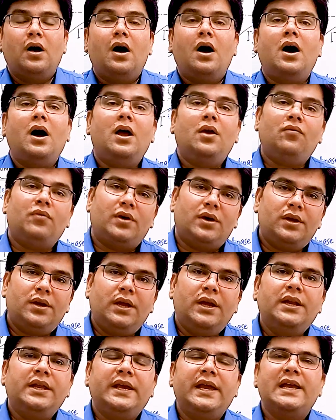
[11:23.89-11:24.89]

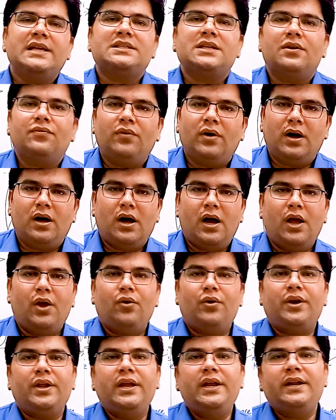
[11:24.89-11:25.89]
However, in case of
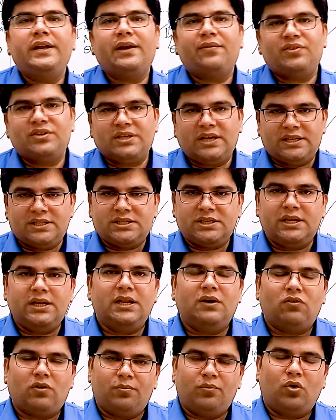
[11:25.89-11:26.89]
iodine deficiency
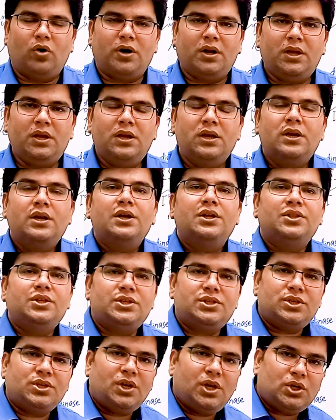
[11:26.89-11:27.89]
in our body,
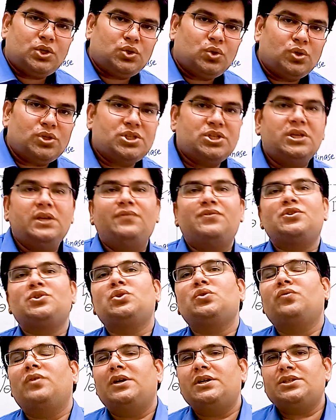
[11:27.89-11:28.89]
this ratio
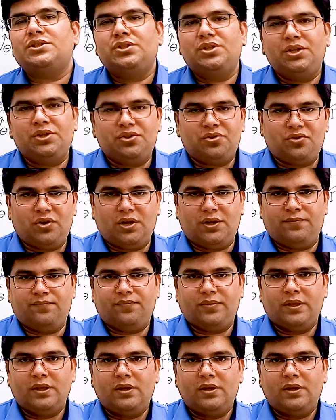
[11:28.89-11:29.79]
shifts towards T3,